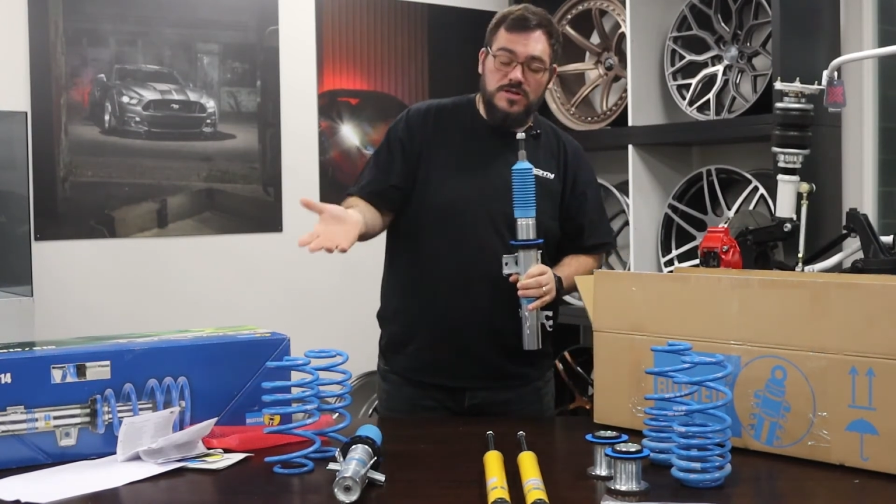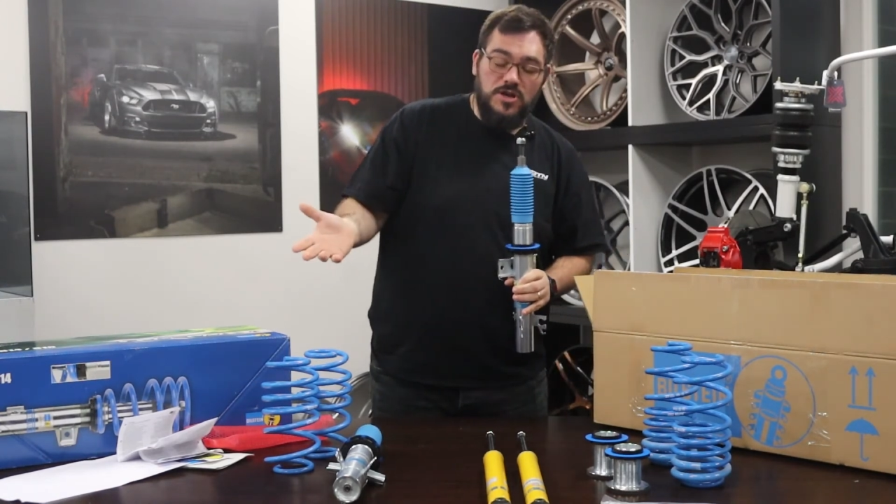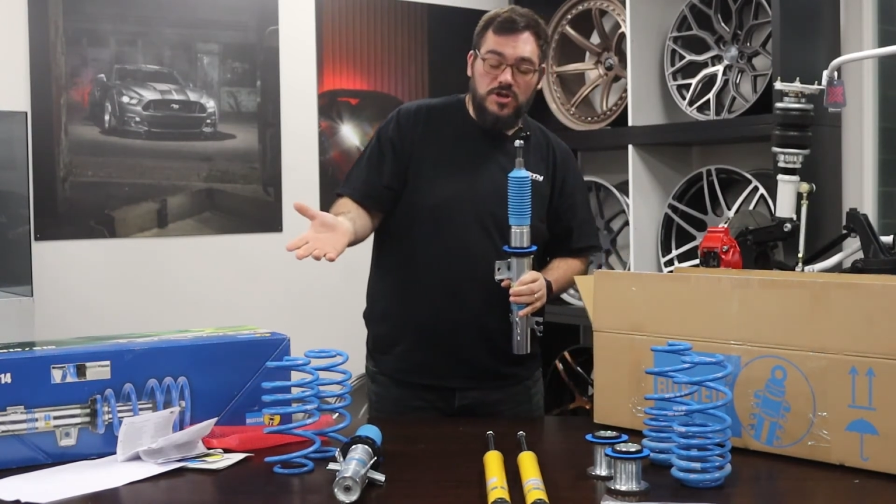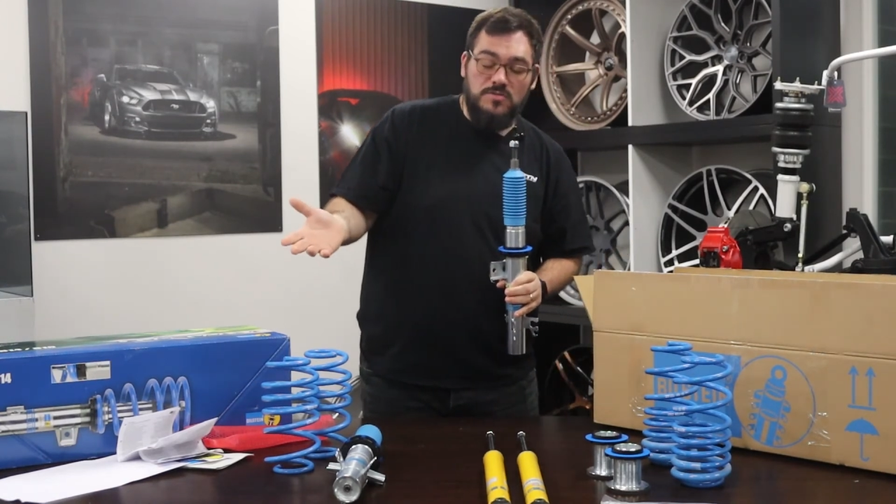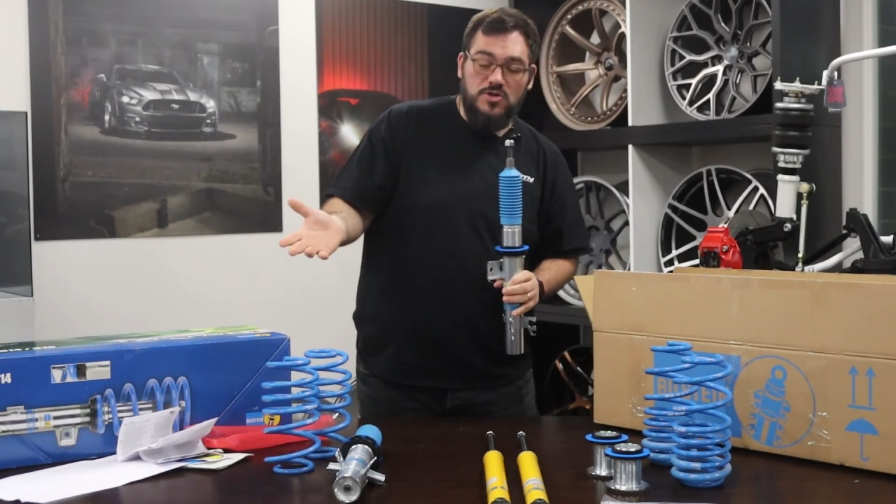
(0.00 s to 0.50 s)

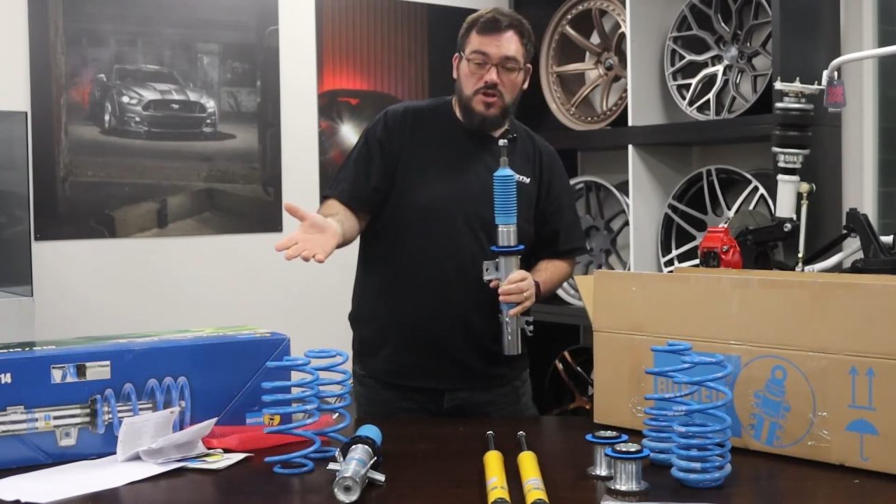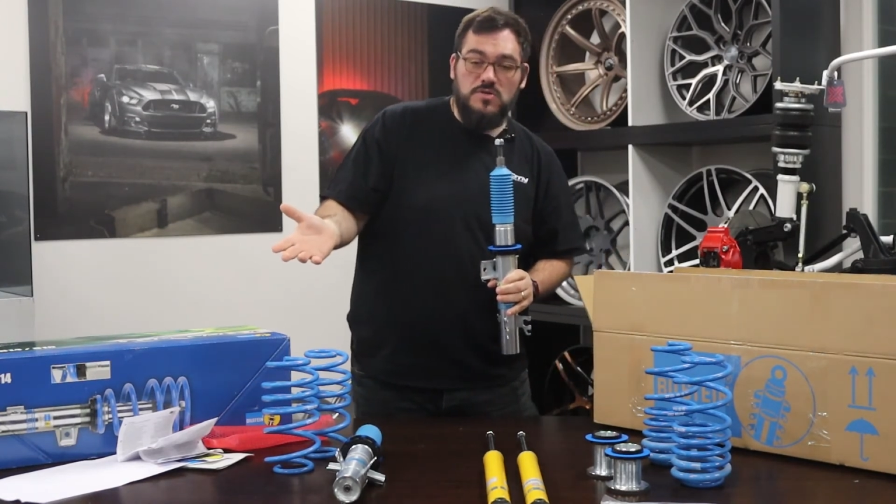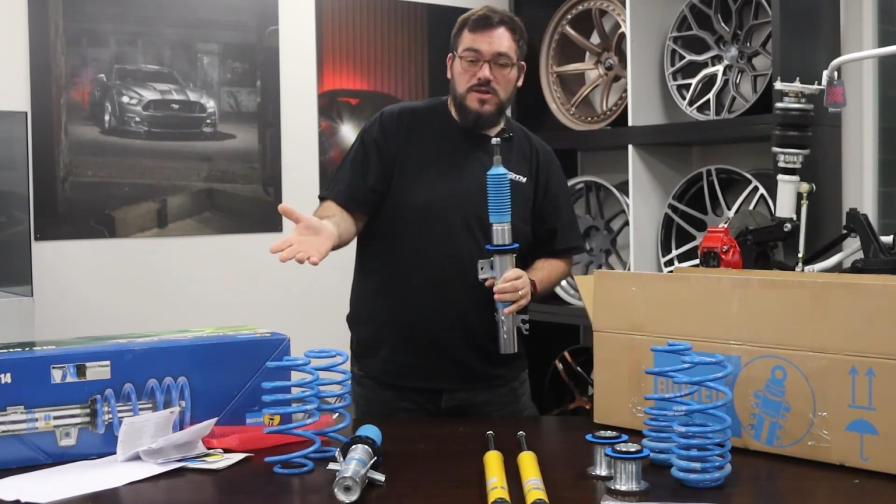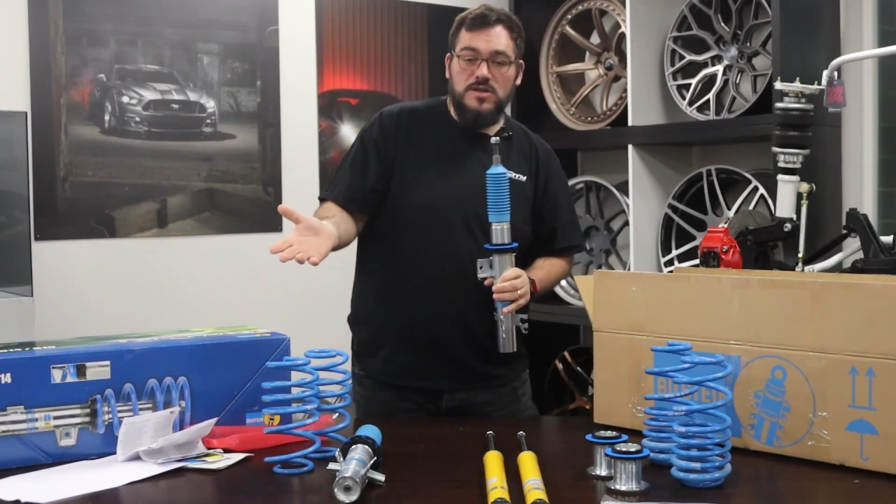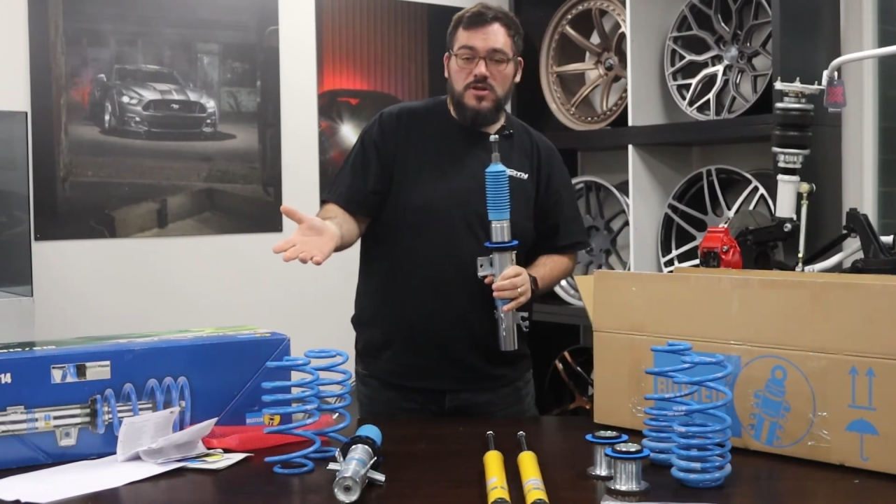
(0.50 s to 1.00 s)
show some
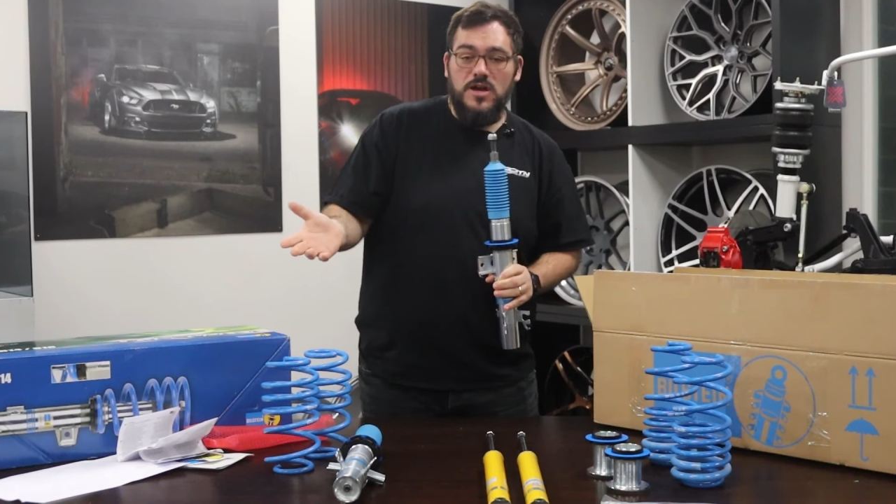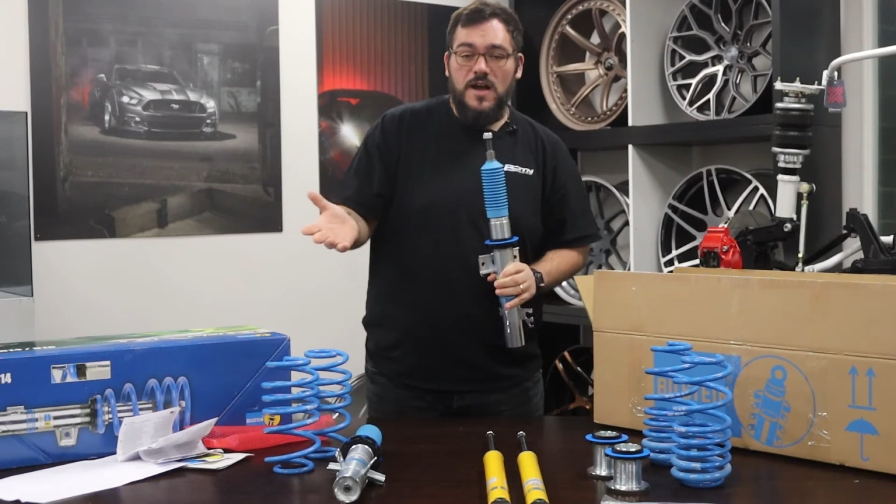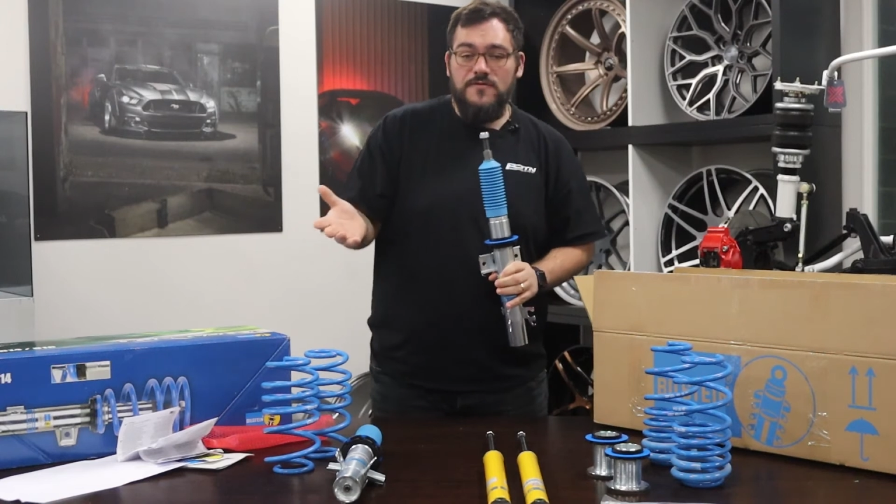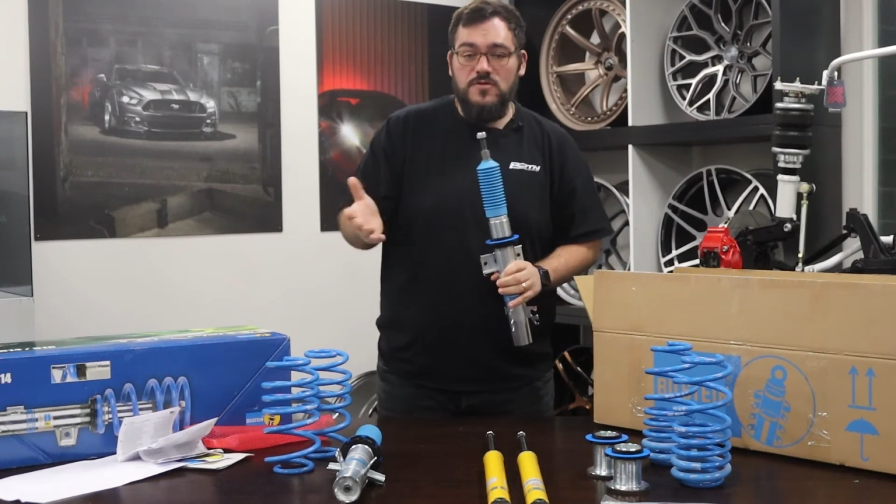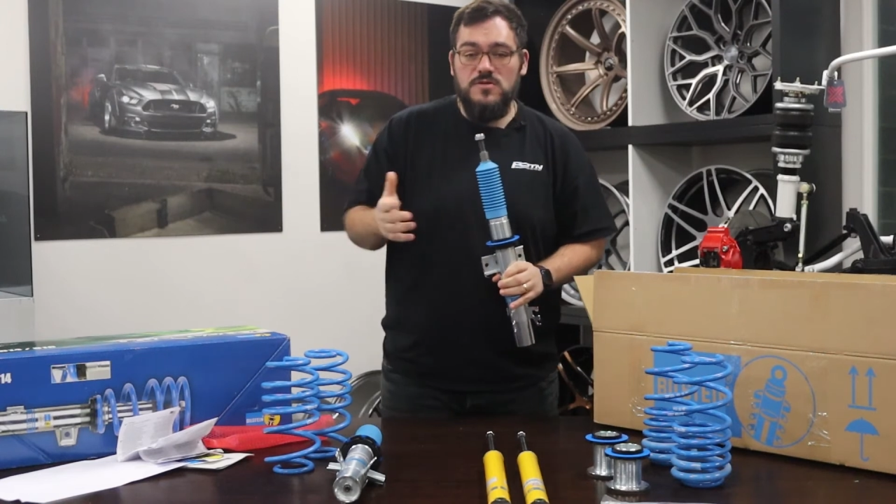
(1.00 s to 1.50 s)
shots when it's got
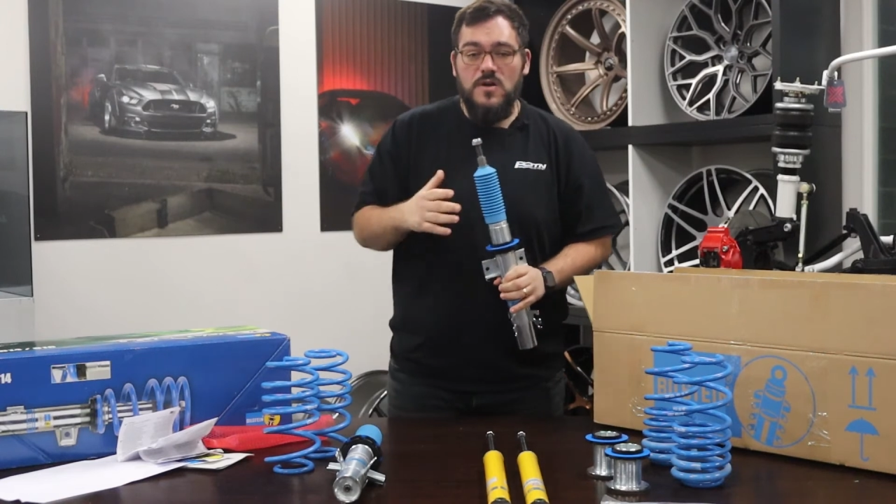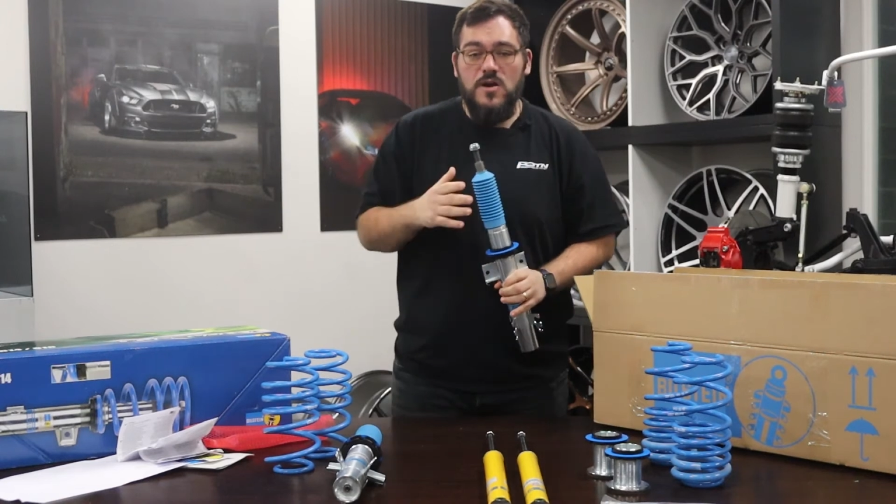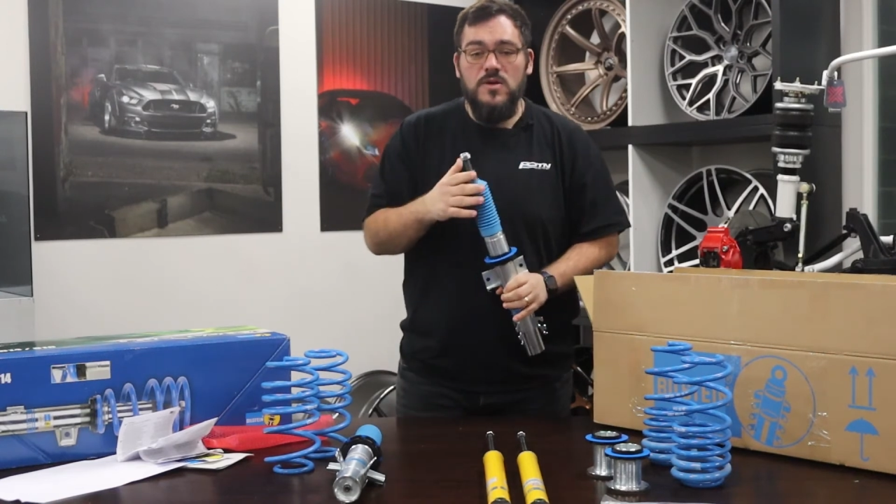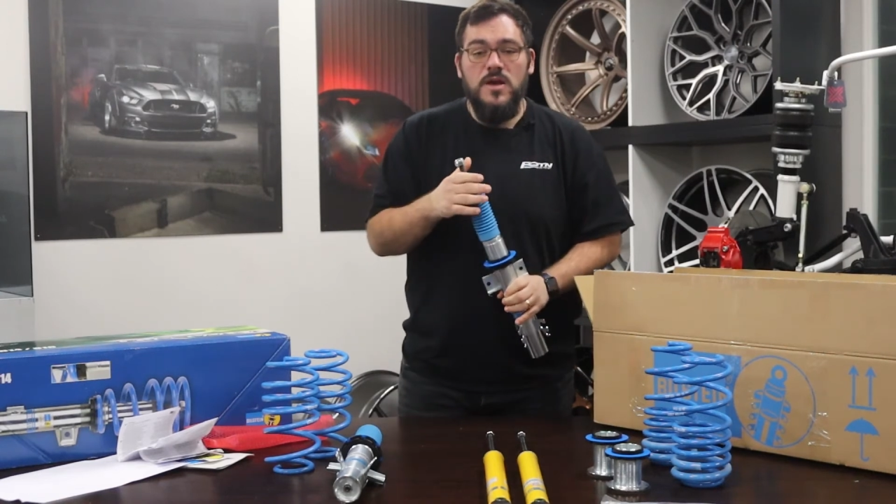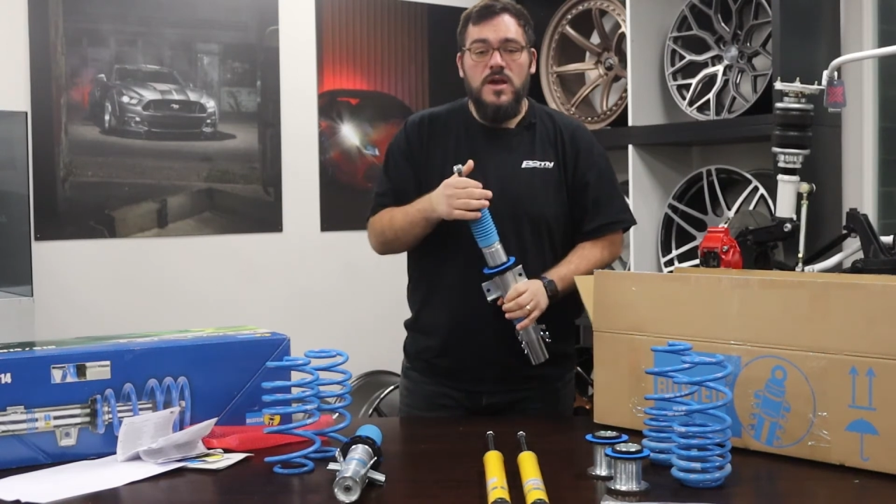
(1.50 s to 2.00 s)
after as
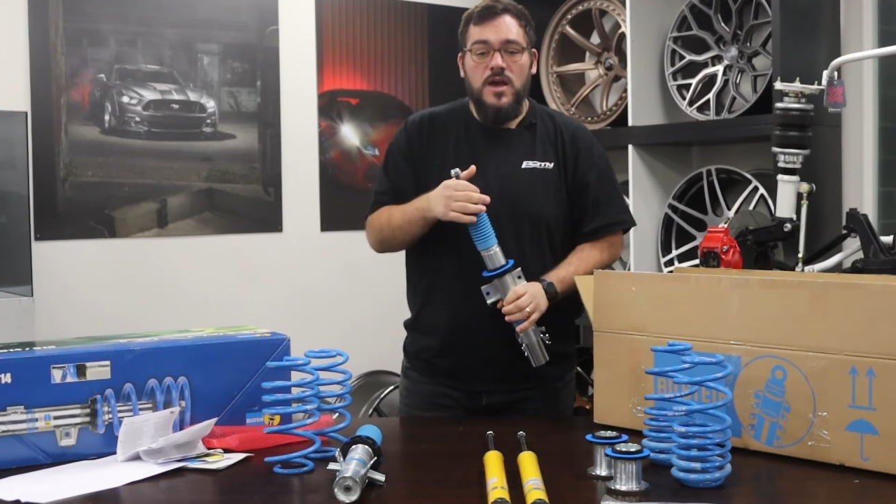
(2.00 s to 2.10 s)
well,